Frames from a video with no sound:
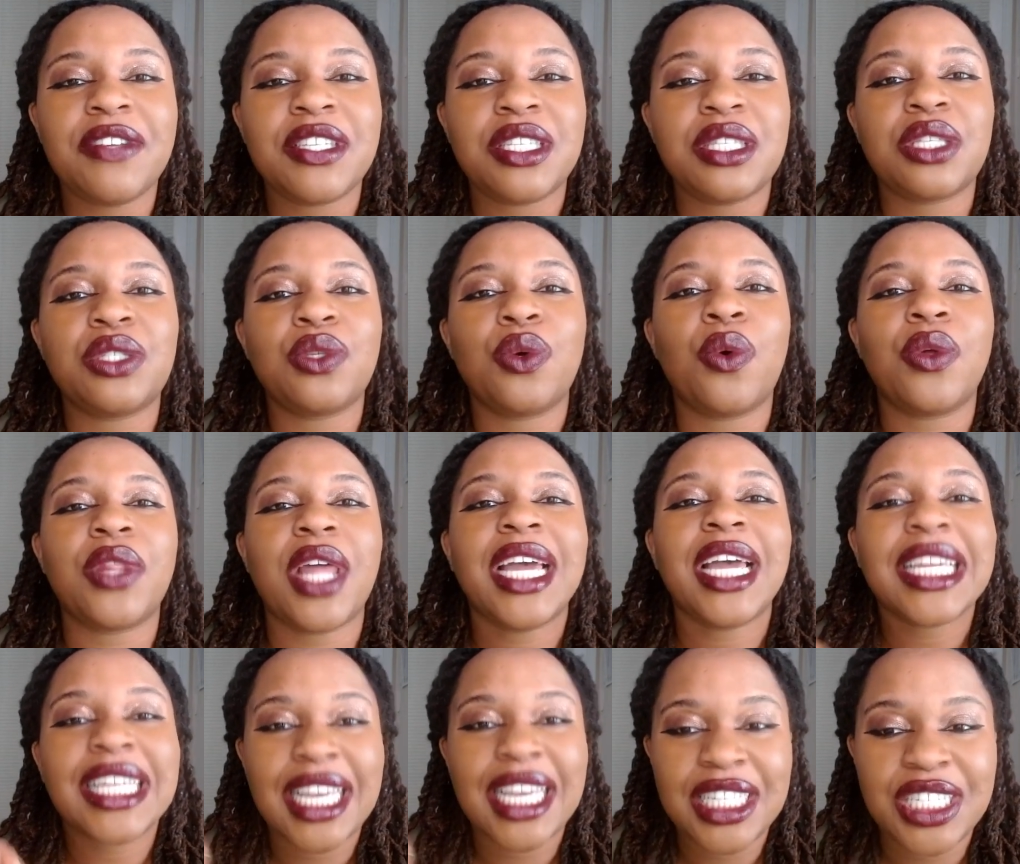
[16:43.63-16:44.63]
is the tool
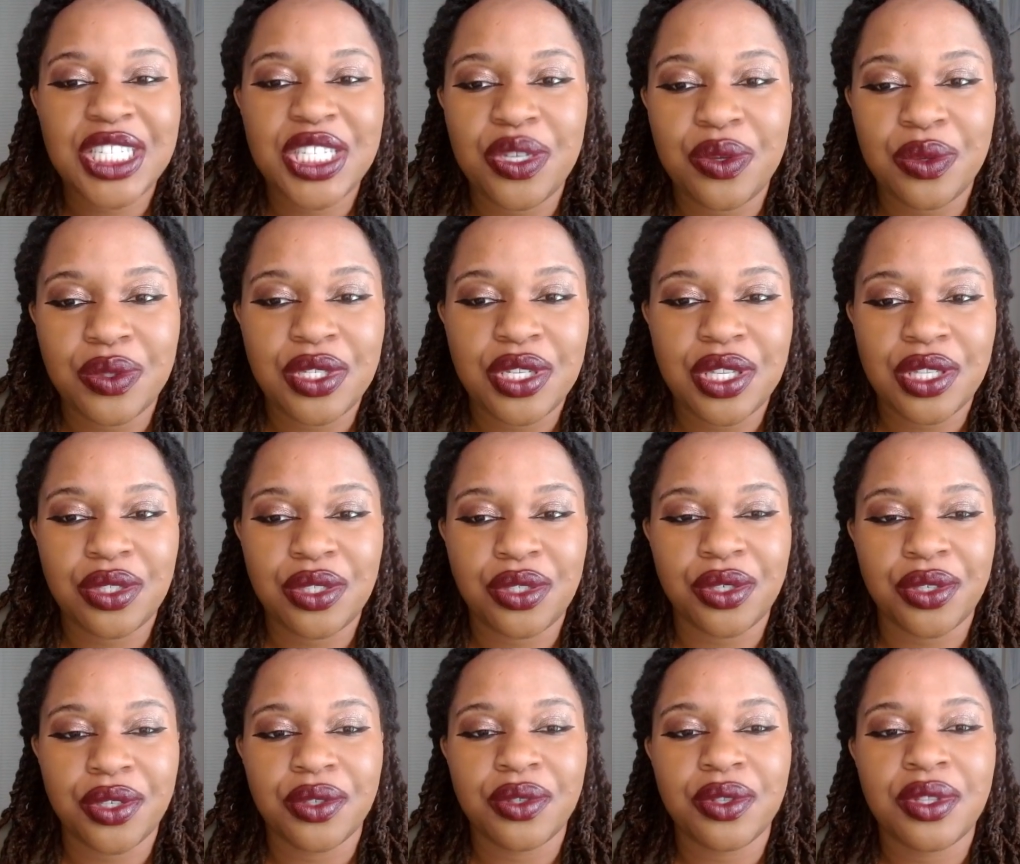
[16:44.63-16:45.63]
that gets you to the
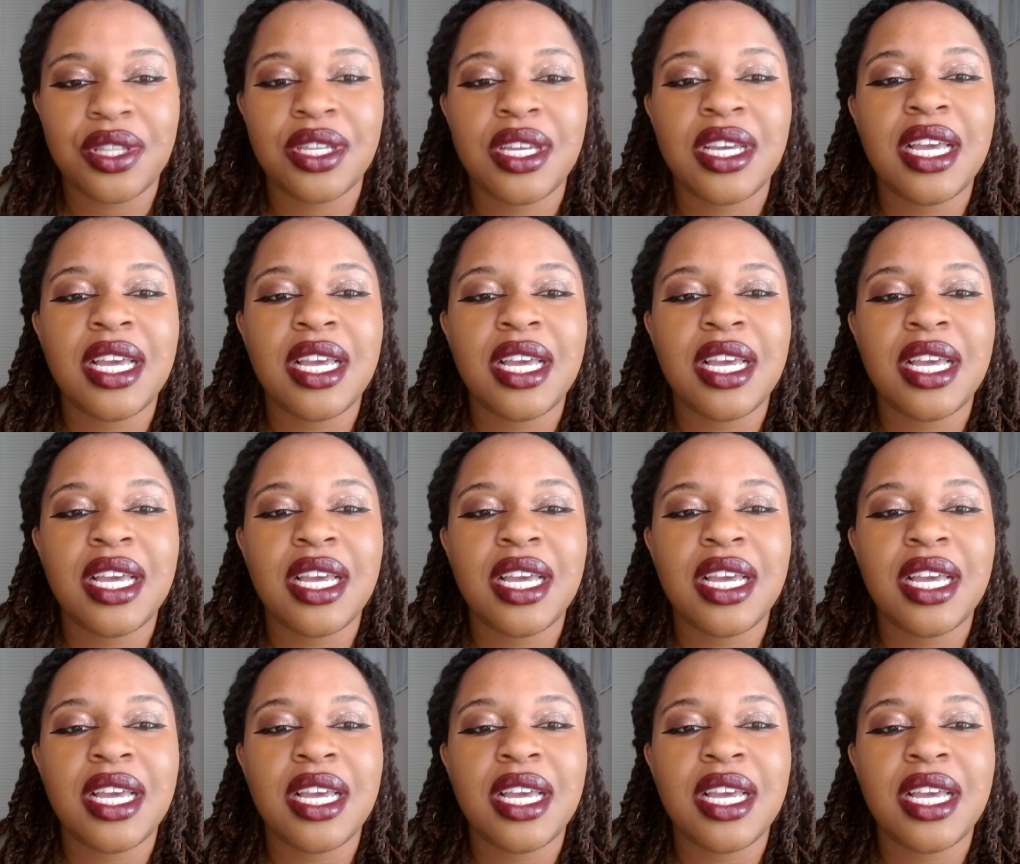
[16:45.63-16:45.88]
truth.